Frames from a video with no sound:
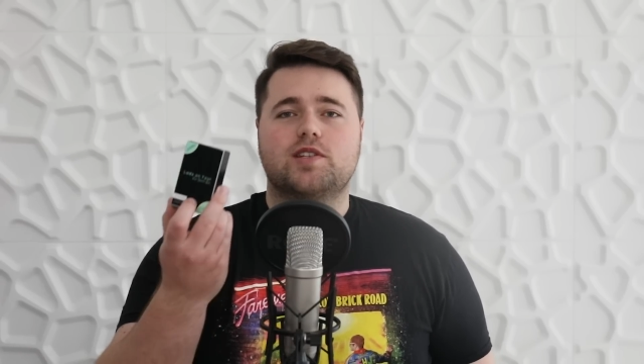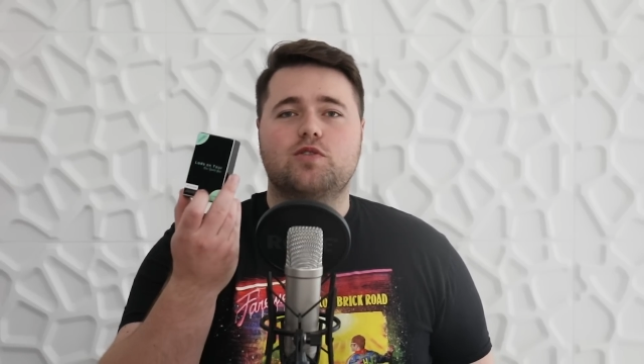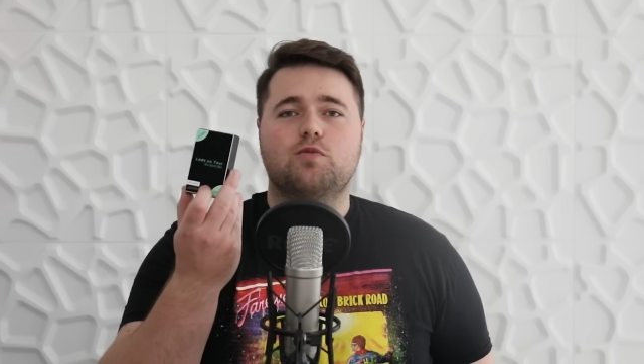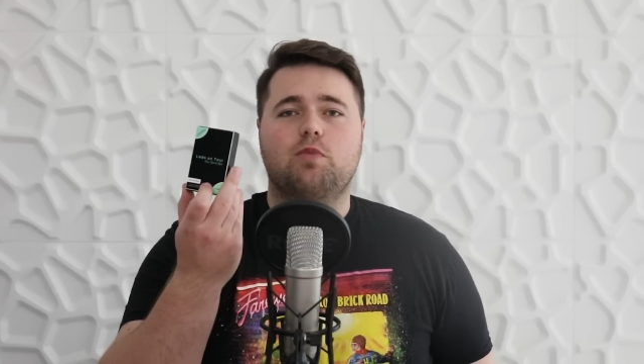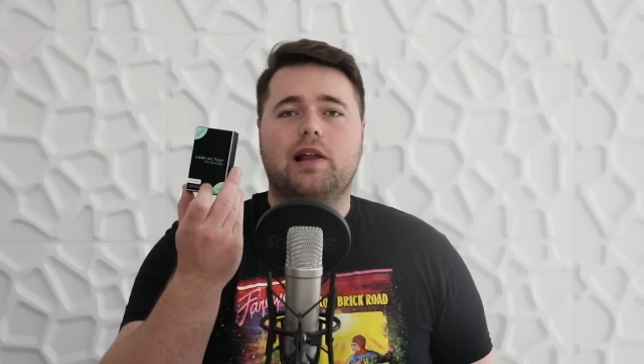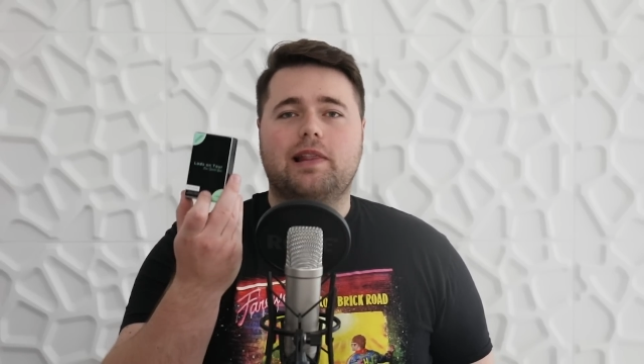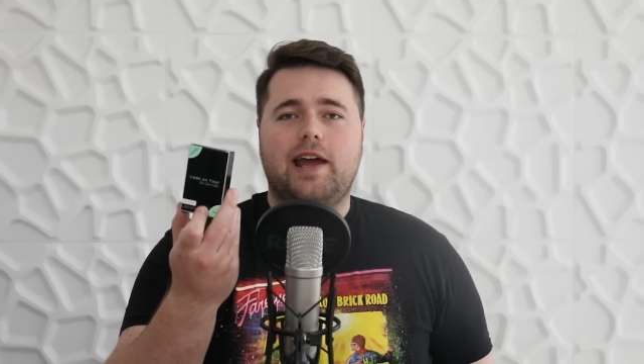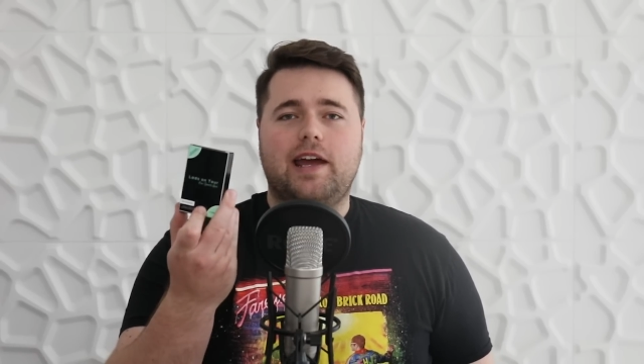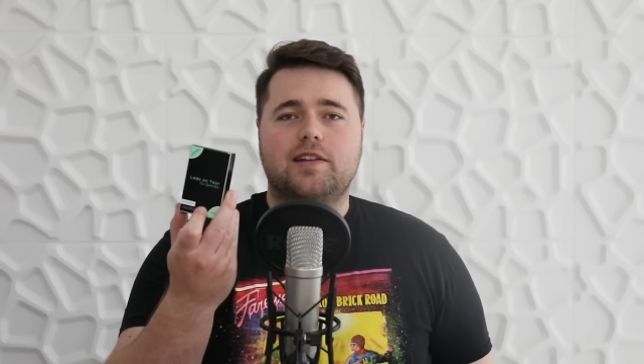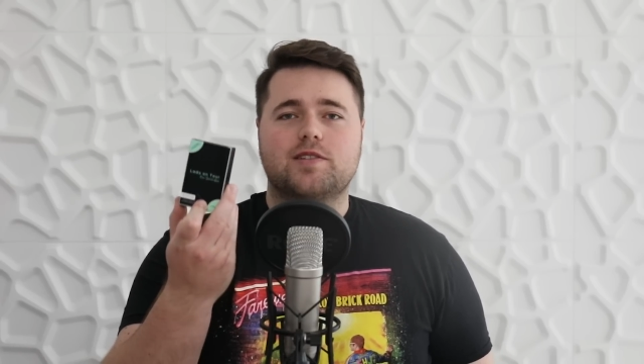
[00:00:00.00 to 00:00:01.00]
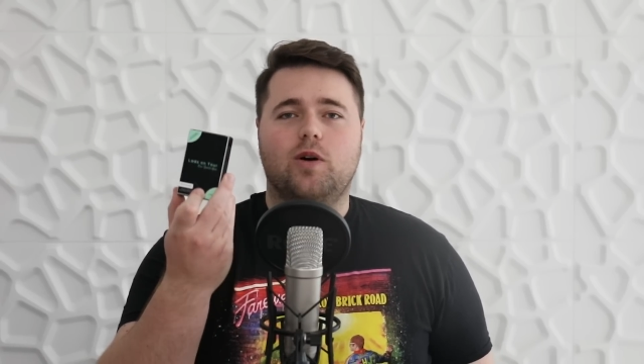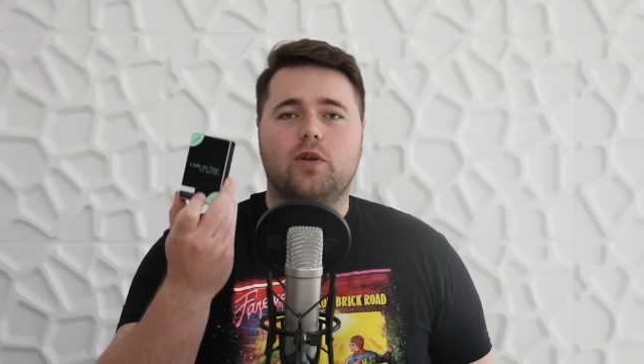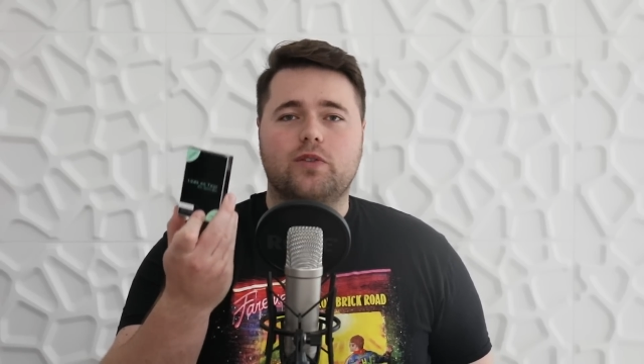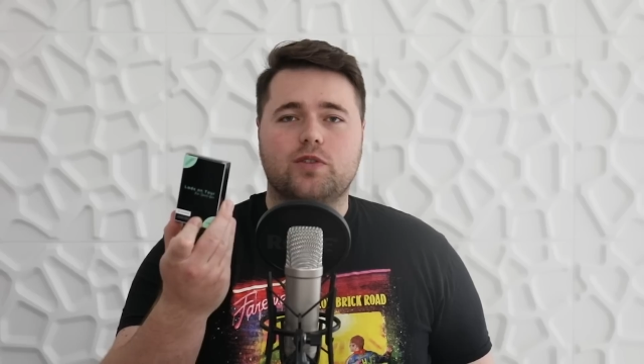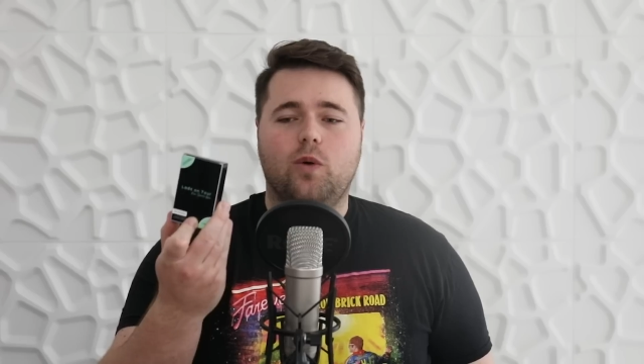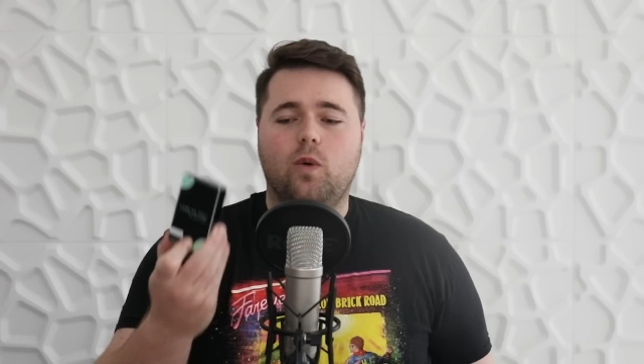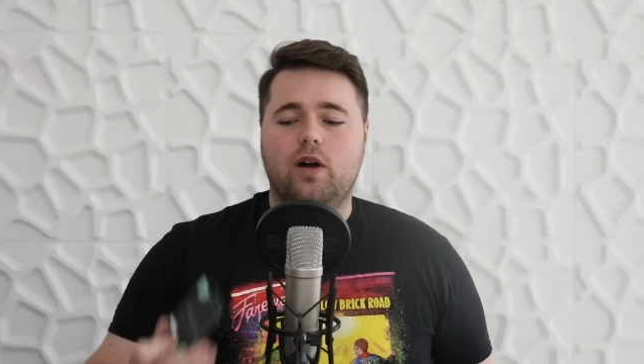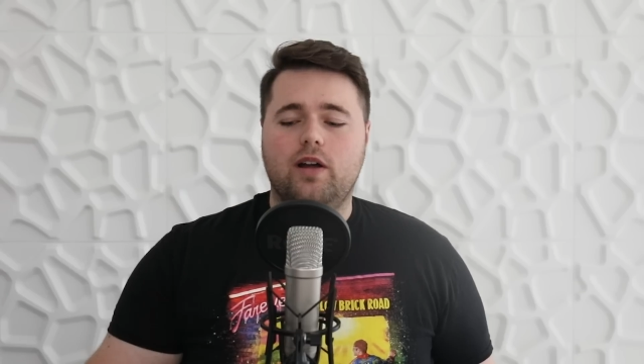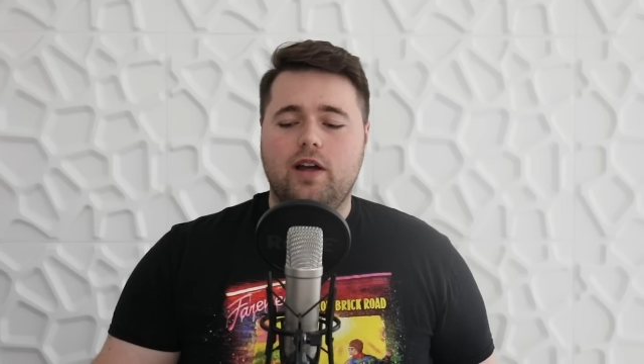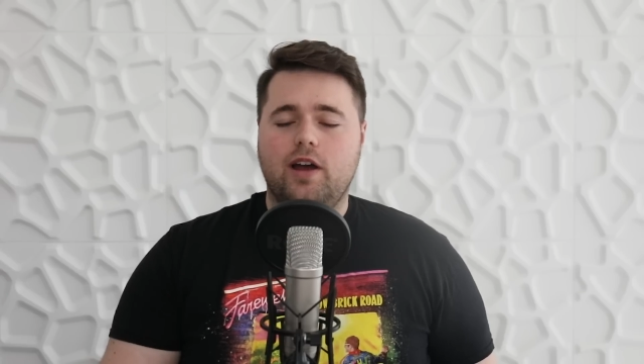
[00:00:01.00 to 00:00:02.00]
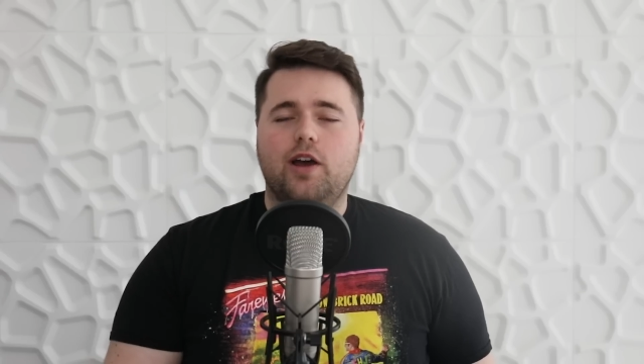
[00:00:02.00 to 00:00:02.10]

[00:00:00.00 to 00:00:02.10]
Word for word: to you by Lads on Tour,